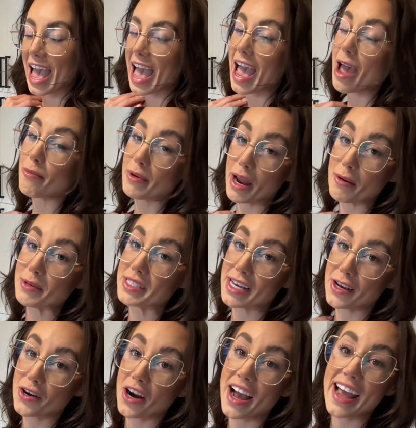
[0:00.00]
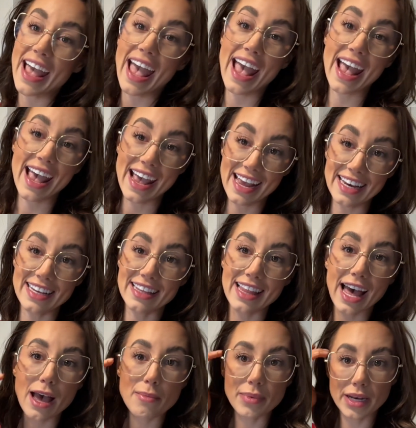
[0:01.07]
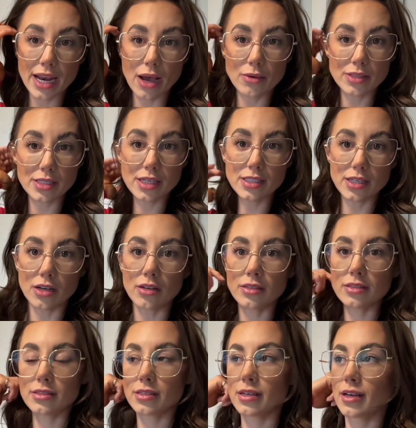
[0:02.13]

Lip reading: And when I was younger, I hated that, but now as an adult,